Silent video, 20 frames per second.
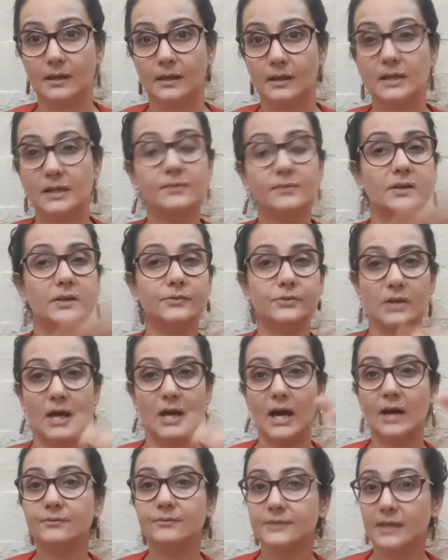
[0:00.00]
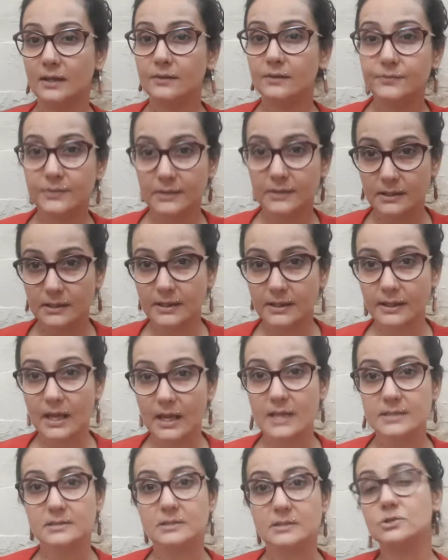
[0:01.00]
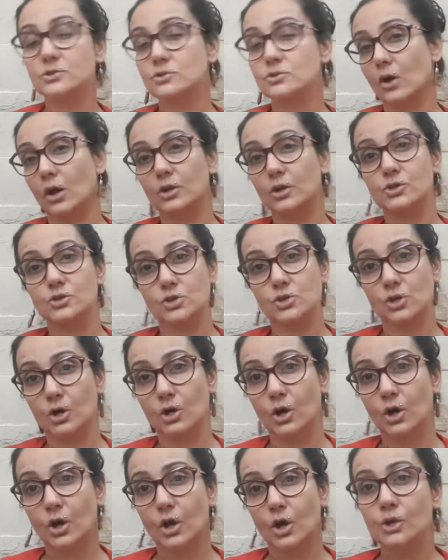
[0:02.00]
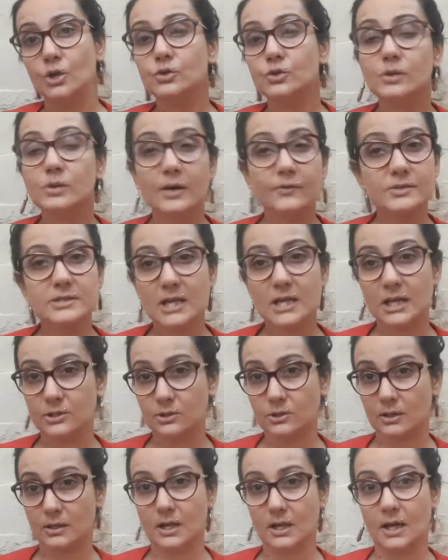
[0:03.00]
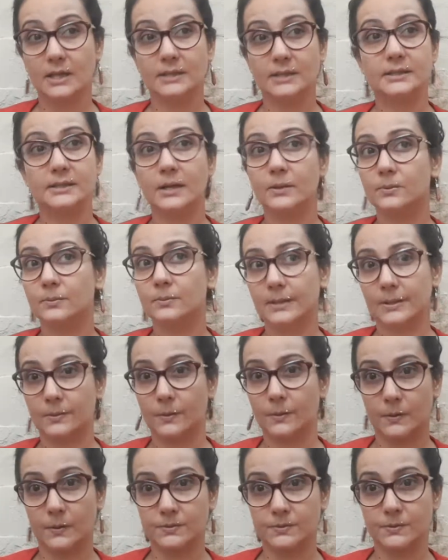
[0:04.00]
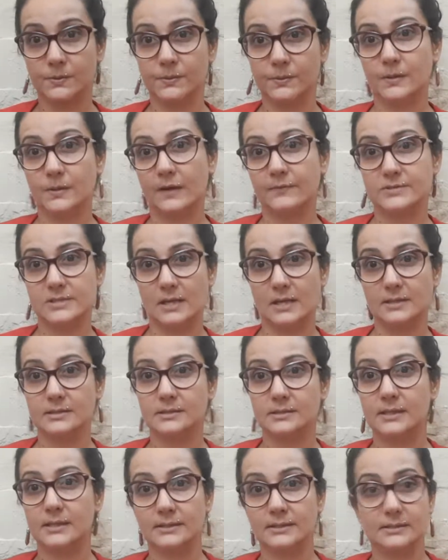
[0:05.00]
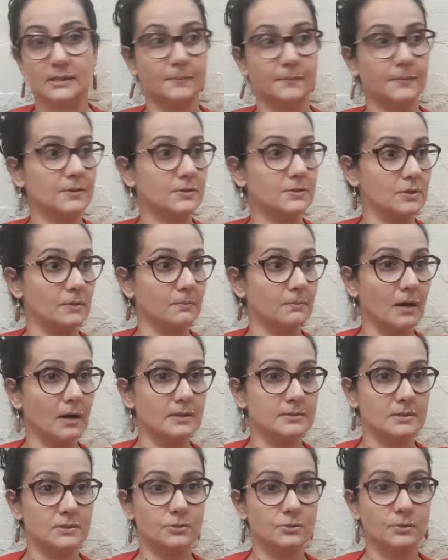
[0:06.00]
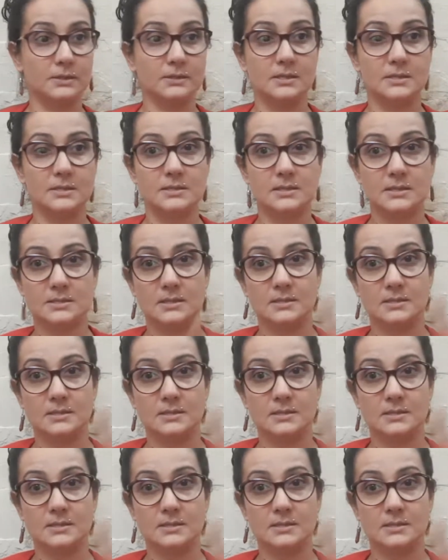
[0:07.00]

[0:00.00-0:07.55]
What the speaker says: Even if you have that feeling as an astrologer, you never tell your client that, oh my God, you have sudden death here because your Mars is doing this.